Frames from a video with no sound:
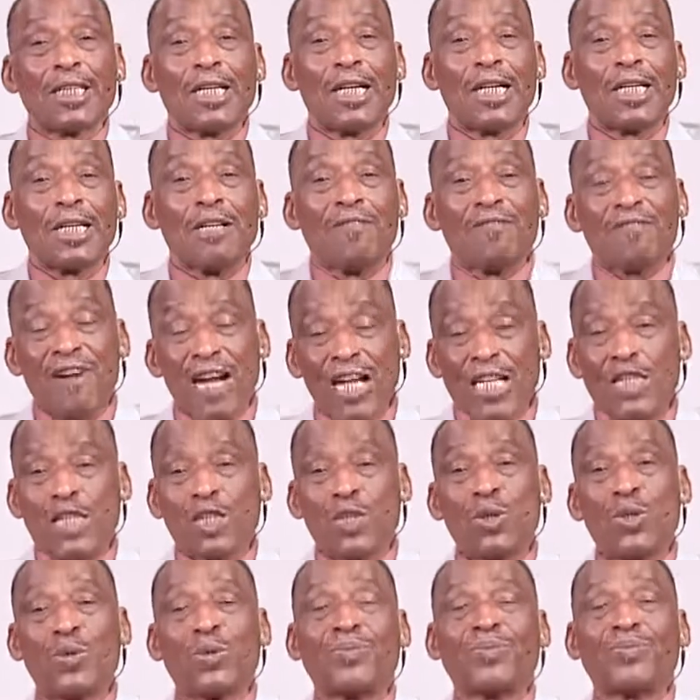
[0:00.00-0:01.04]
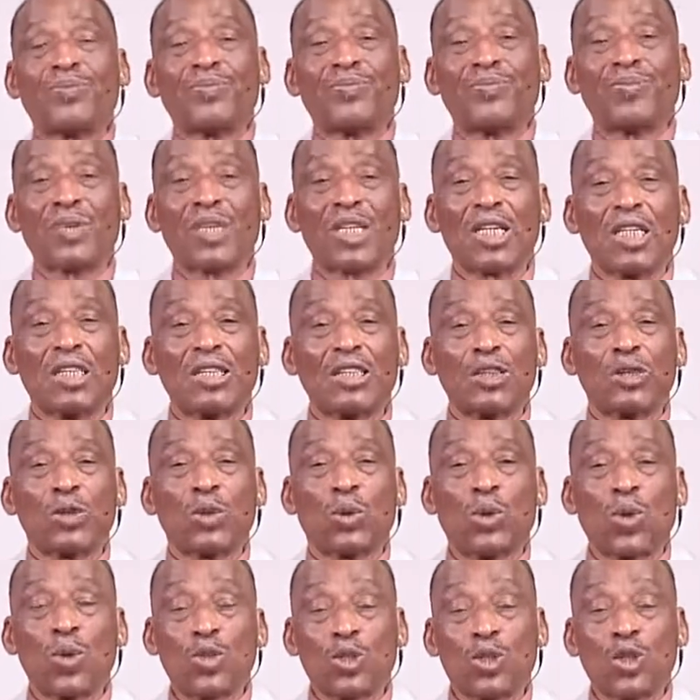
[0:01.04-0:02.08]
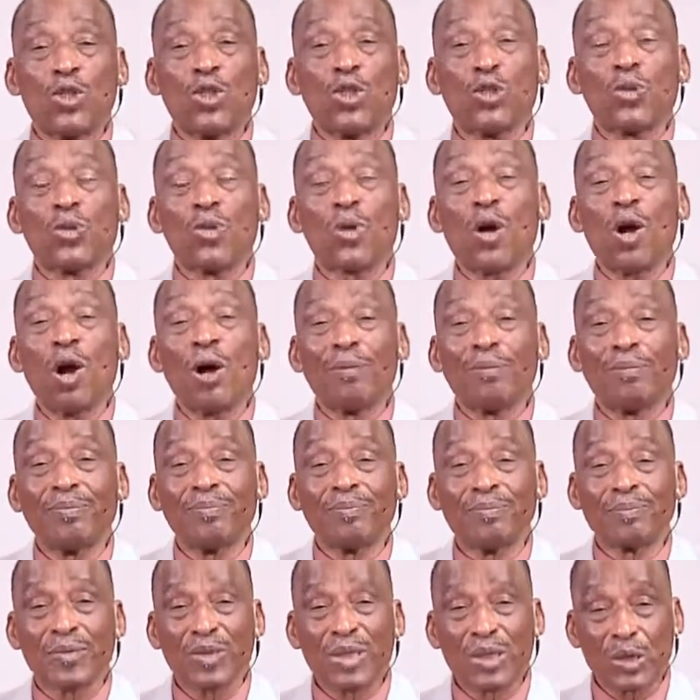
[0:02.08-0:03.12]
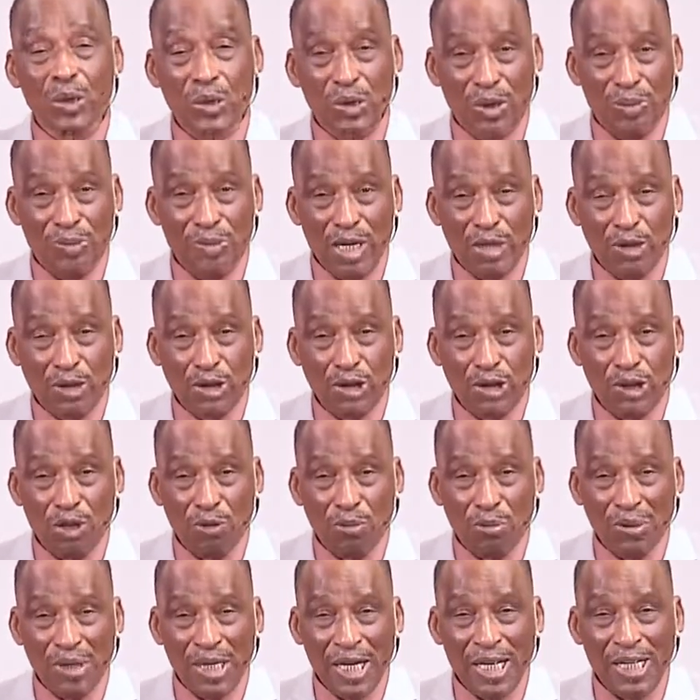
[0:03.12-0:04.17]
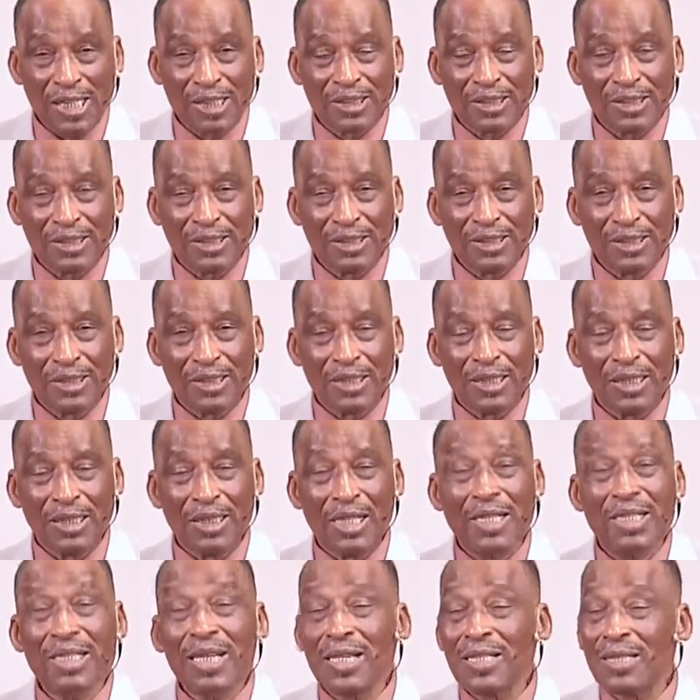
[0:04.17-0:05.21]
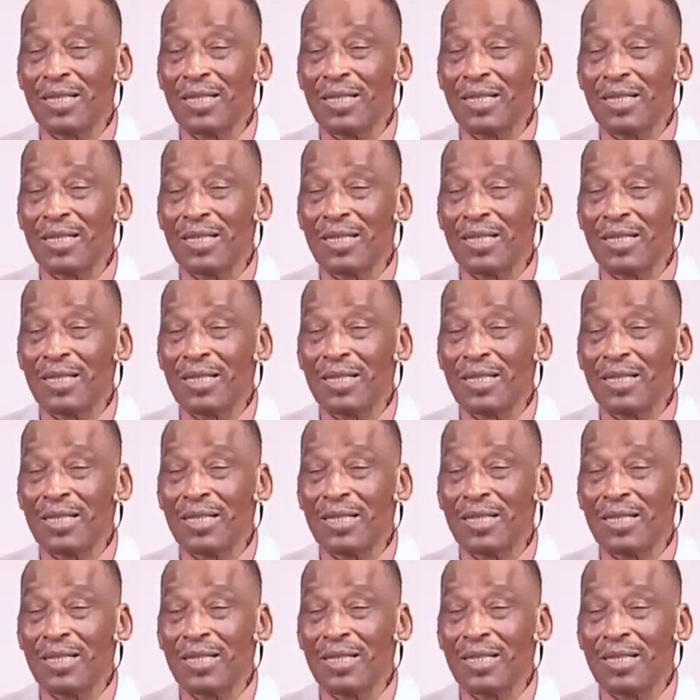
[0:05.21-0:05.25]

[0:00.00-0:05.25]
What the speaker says: and invite you to continue to come to the mountain of prayer. Let